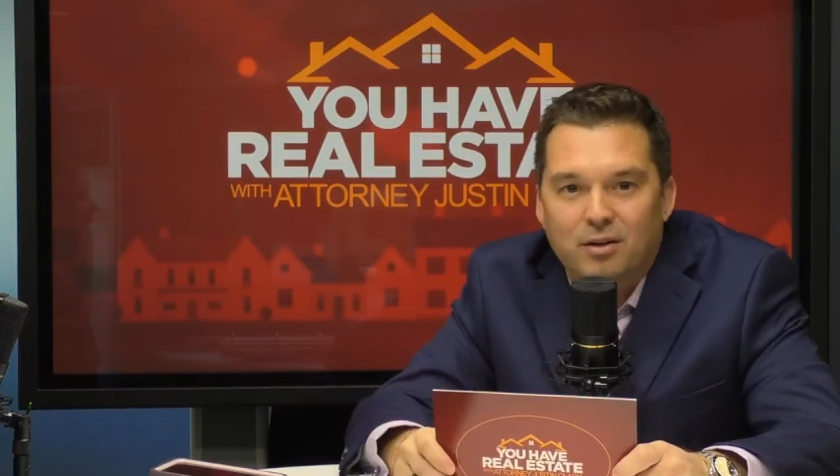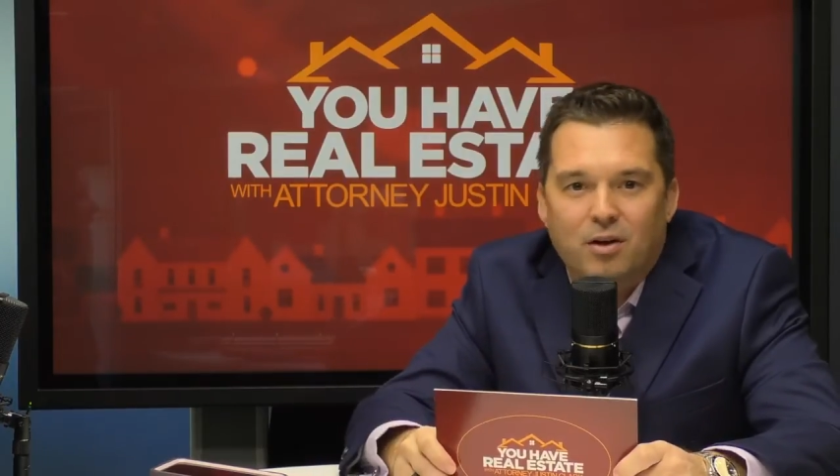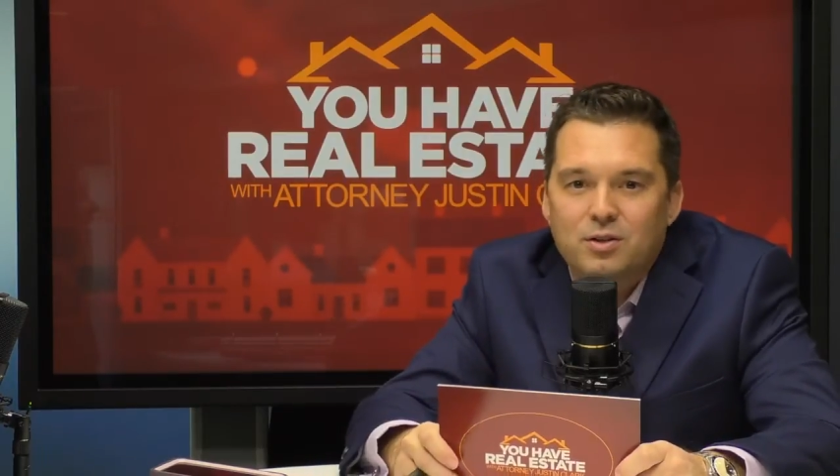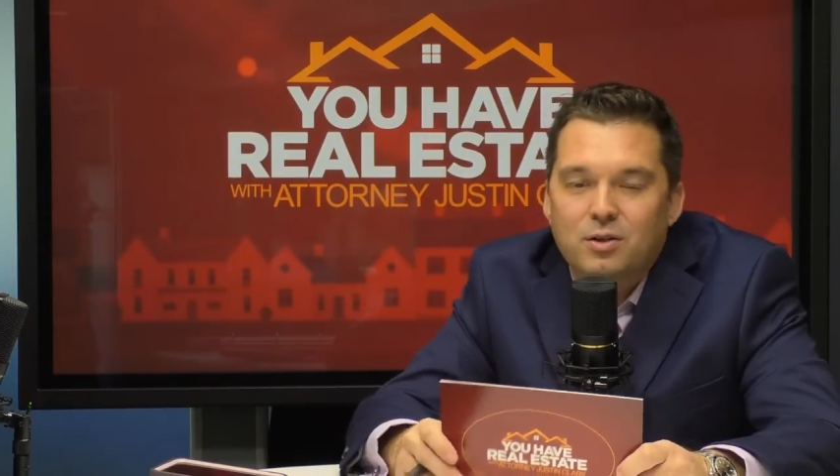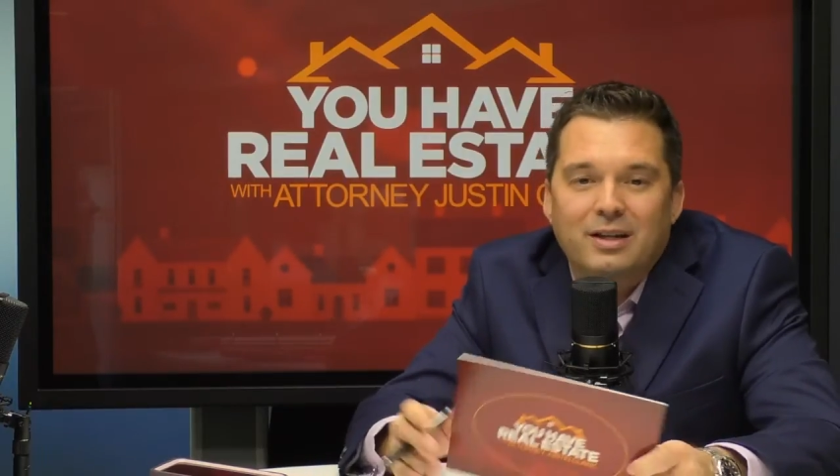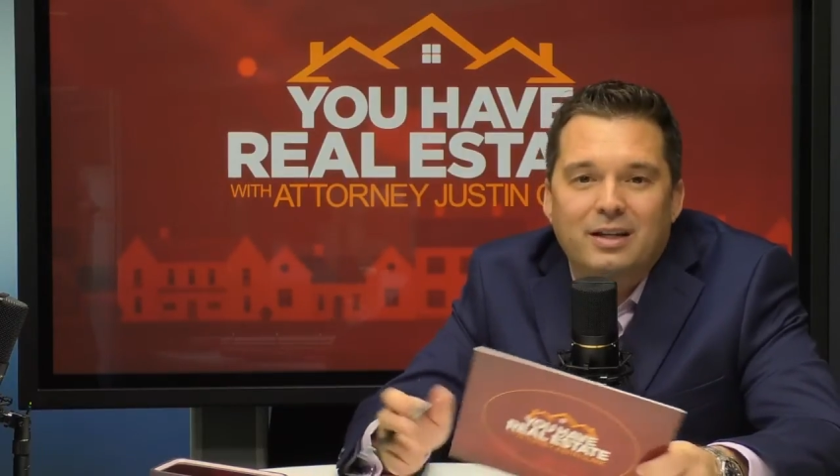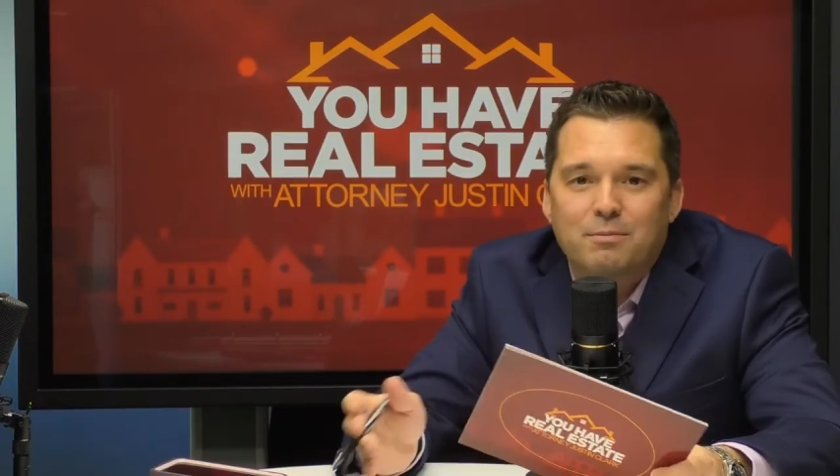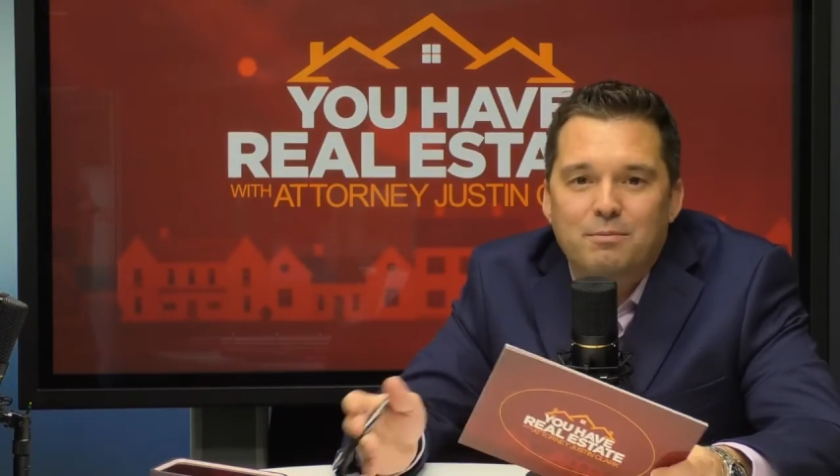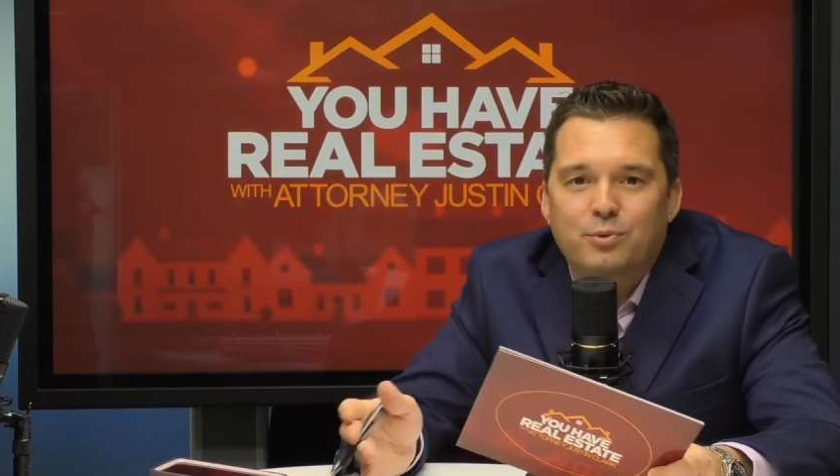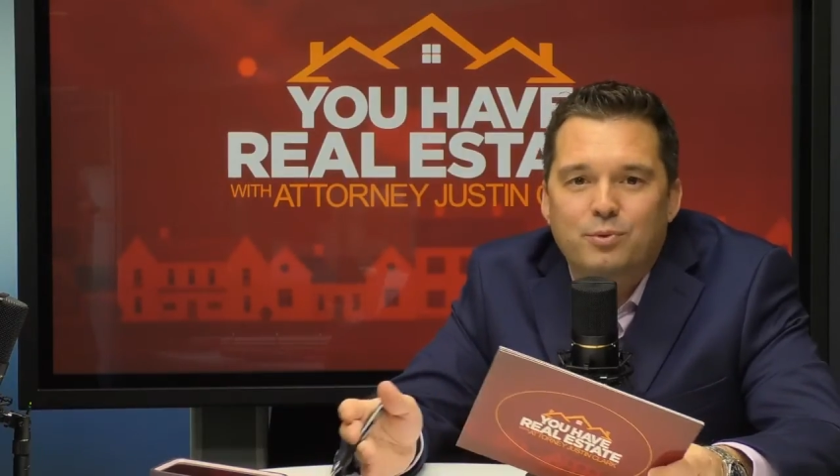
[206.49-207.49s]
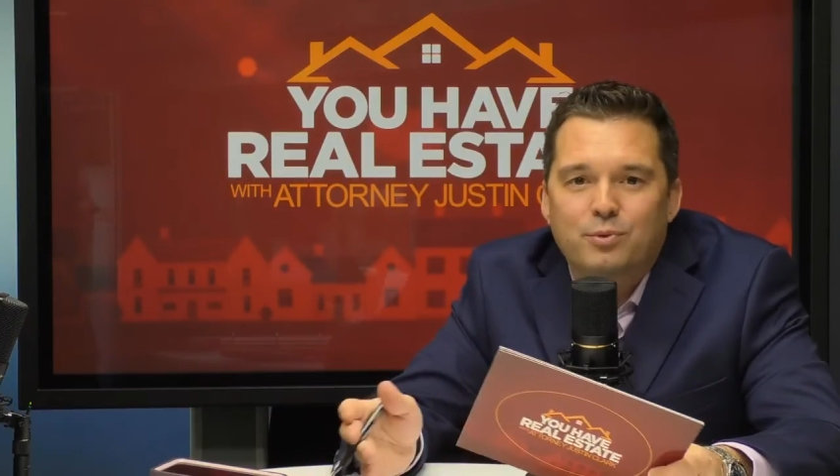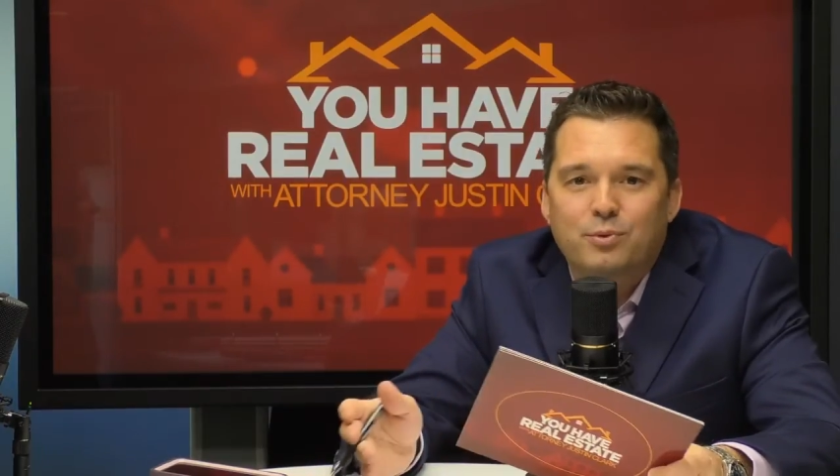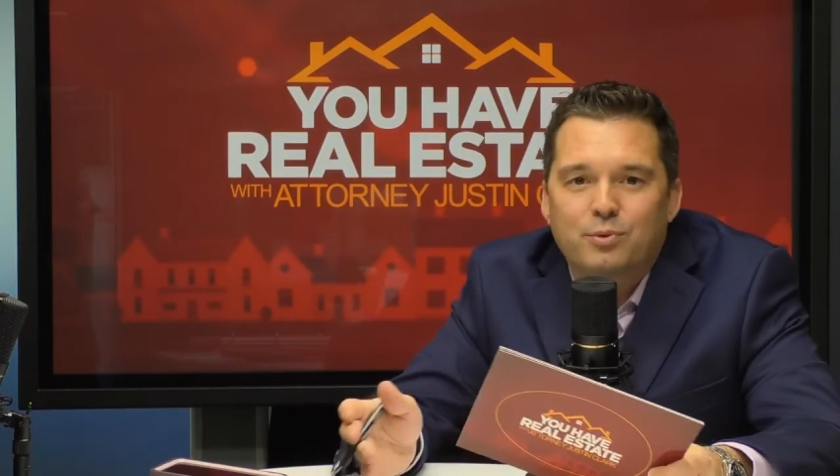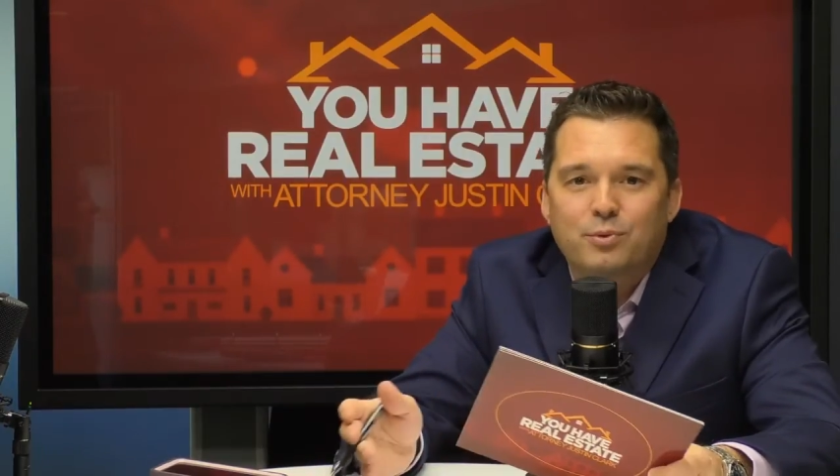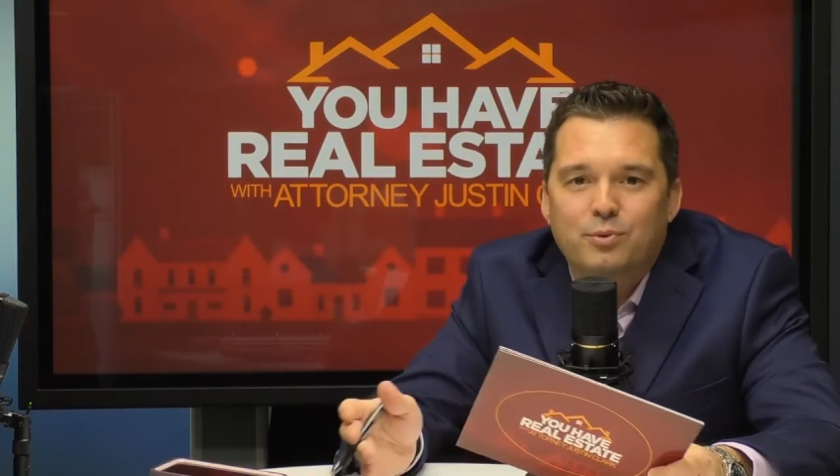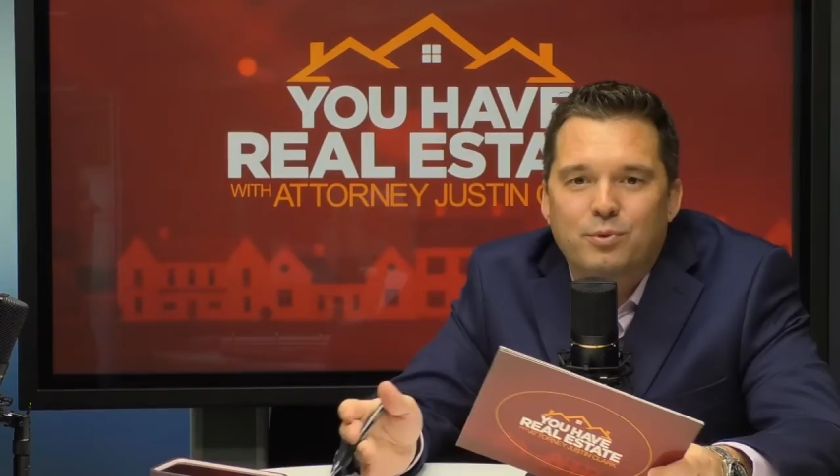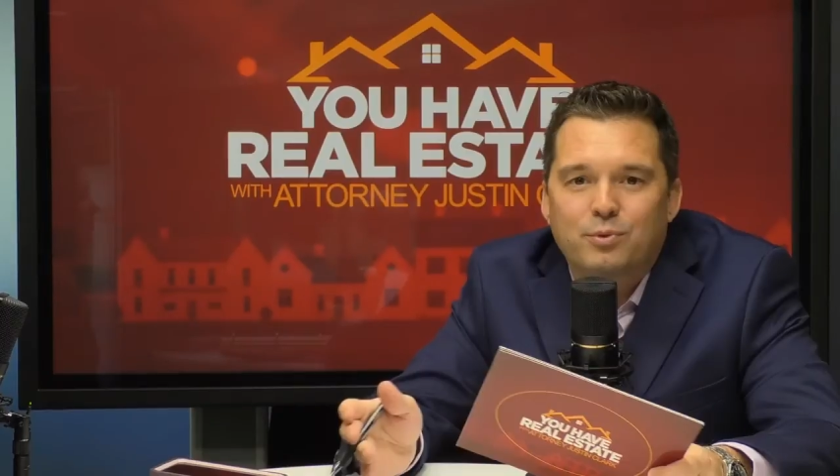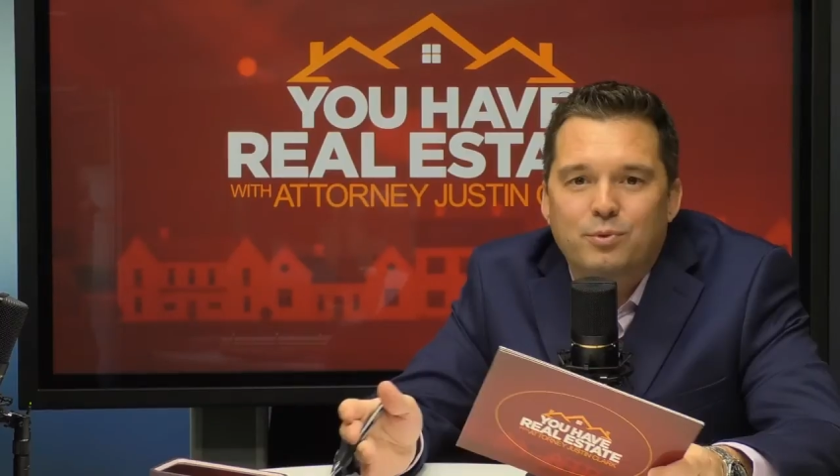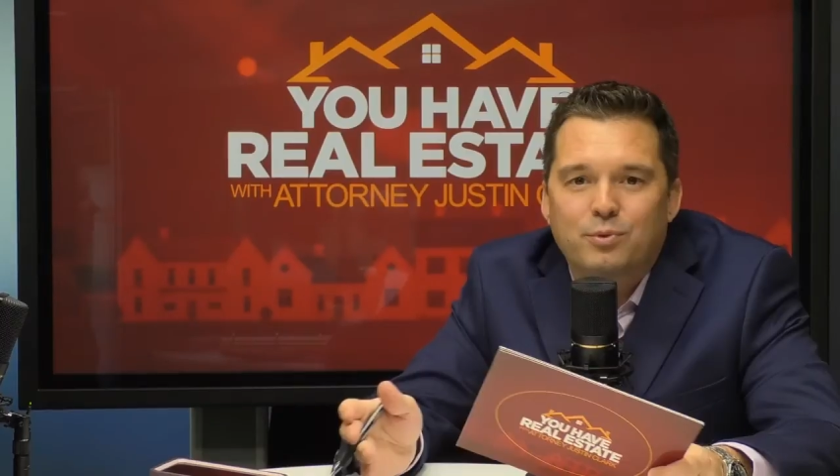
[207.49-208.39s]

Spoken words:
And also you can get pre-approved at Dallas